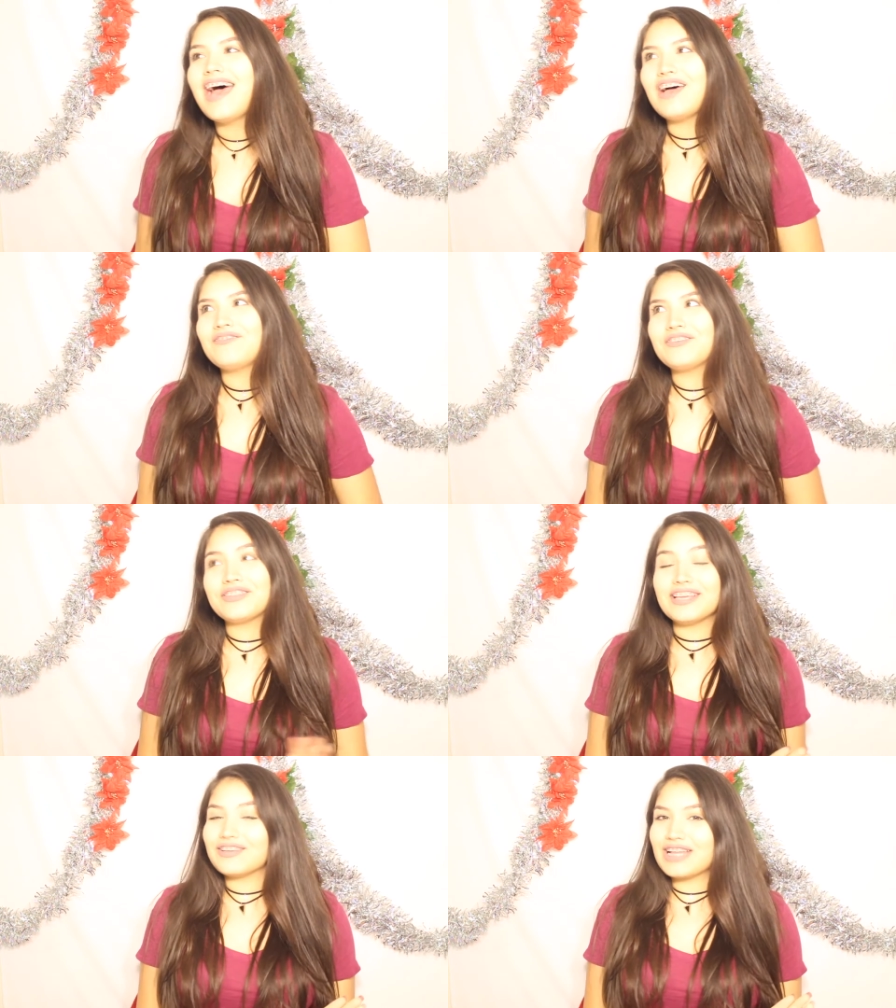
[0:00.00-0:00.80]
If you
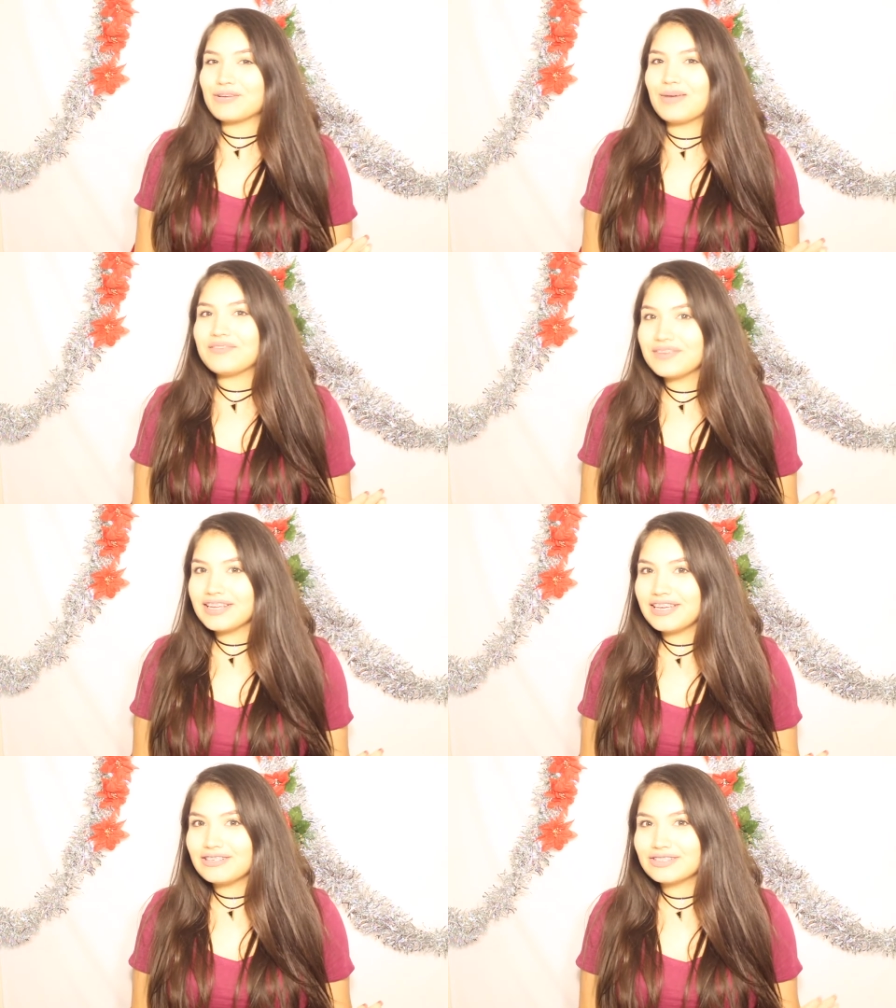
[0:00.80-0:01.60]
think you like my
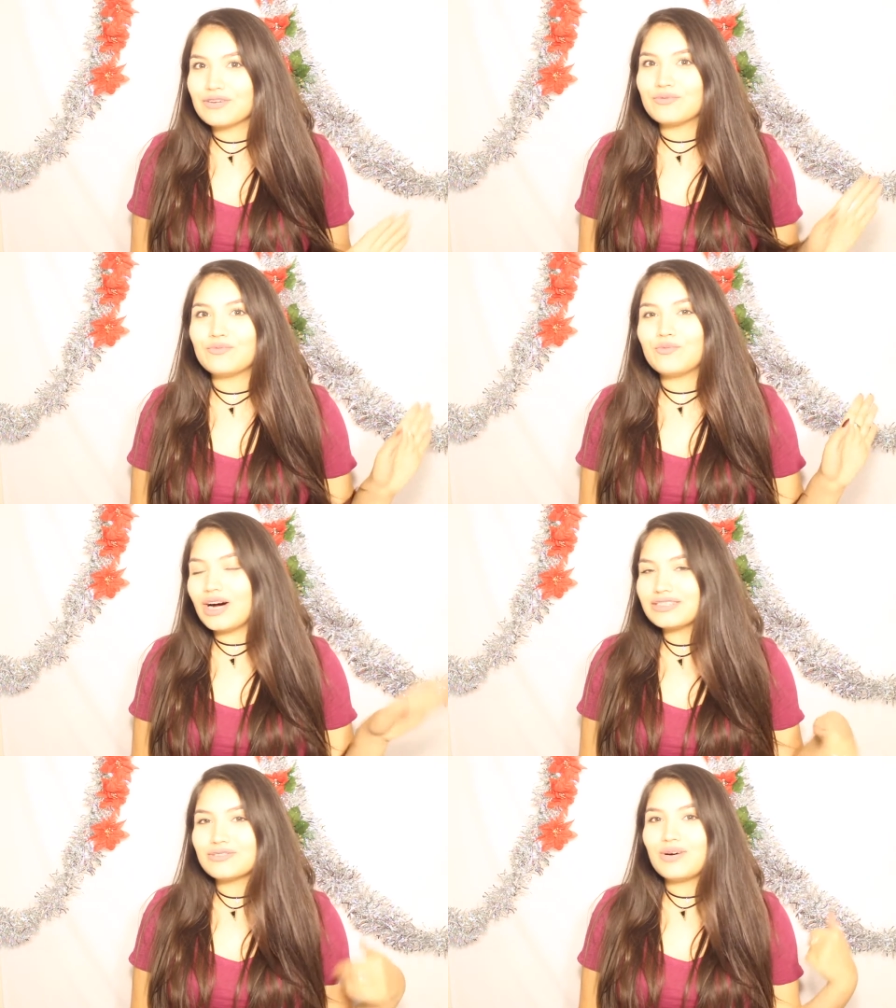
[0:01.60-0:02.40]
videos and
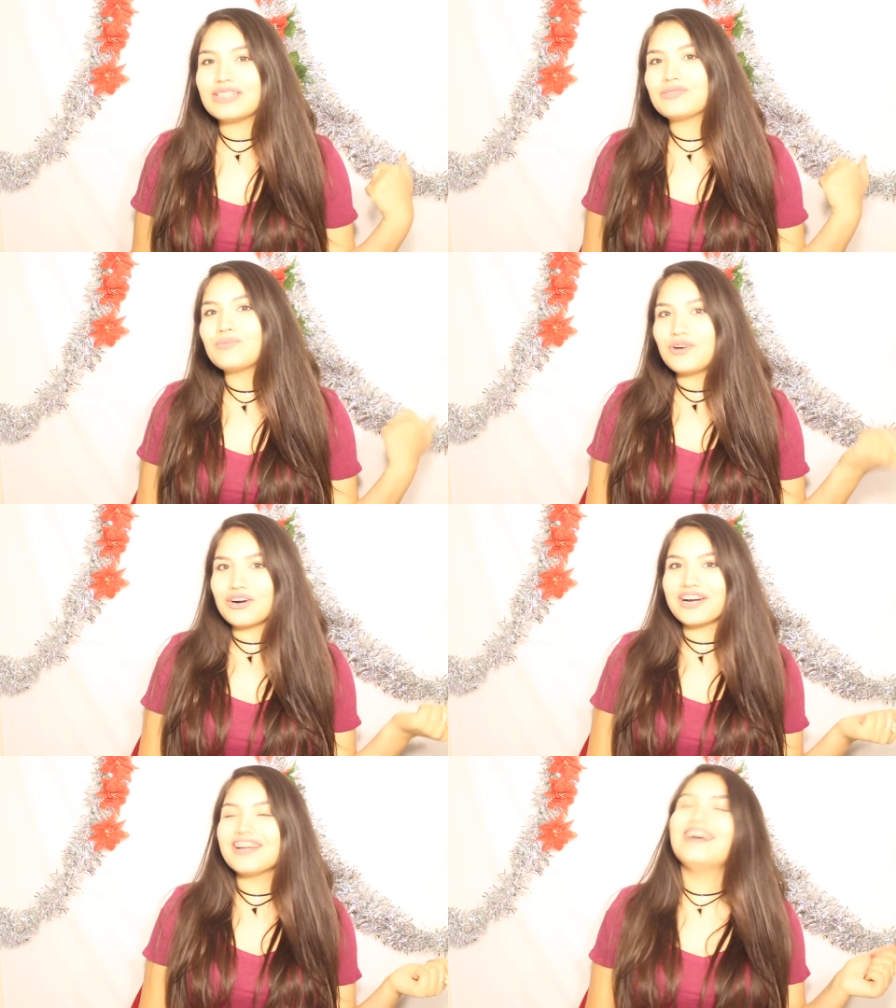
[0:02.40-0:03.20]
want to watch
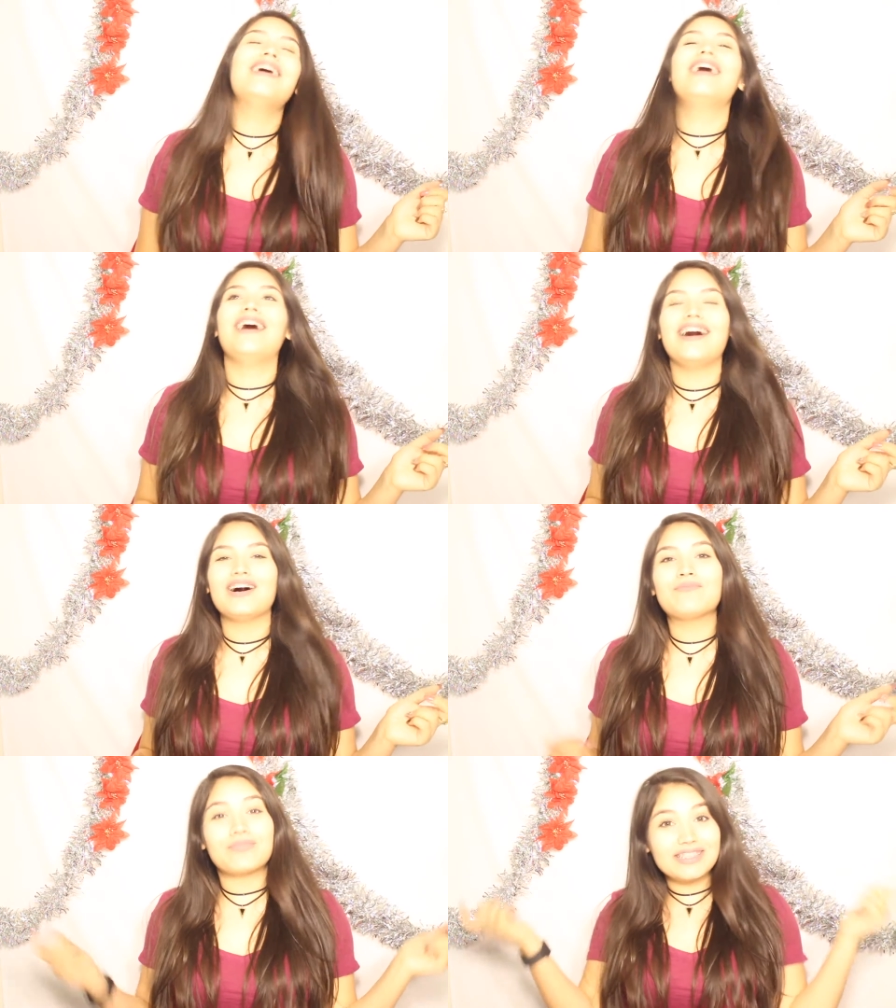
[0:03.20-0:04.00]
more,
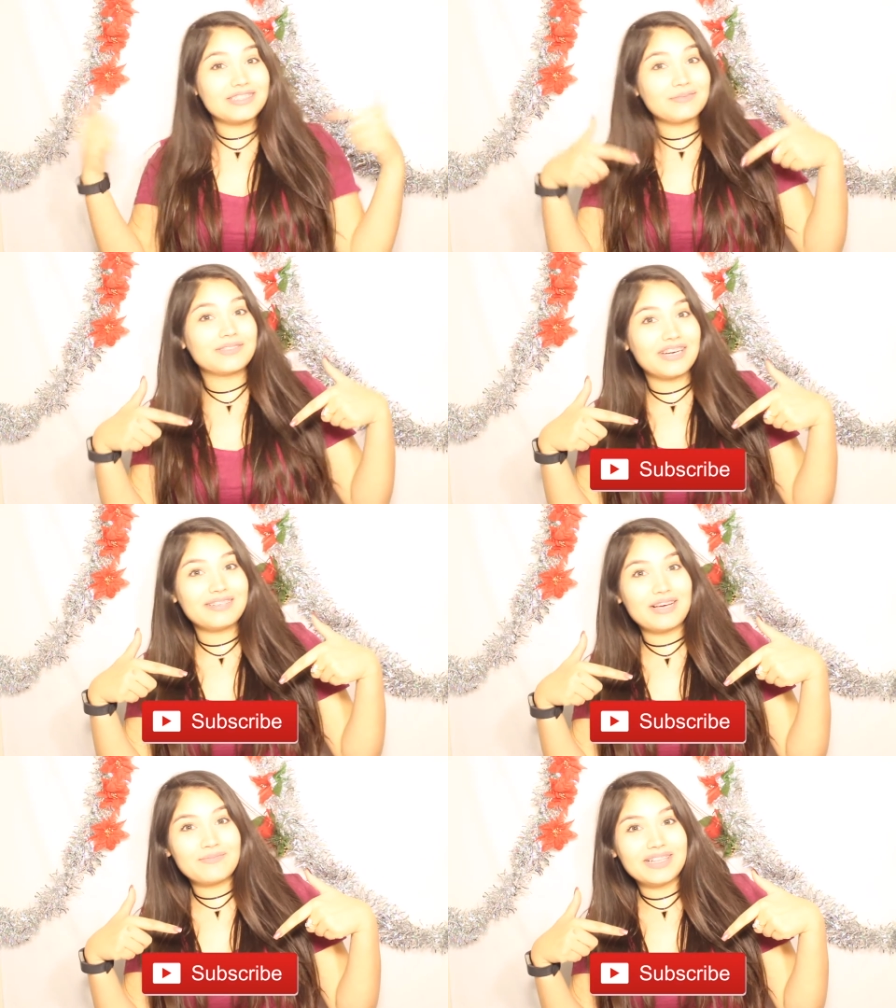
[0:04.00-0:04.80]
uh, please subscribe down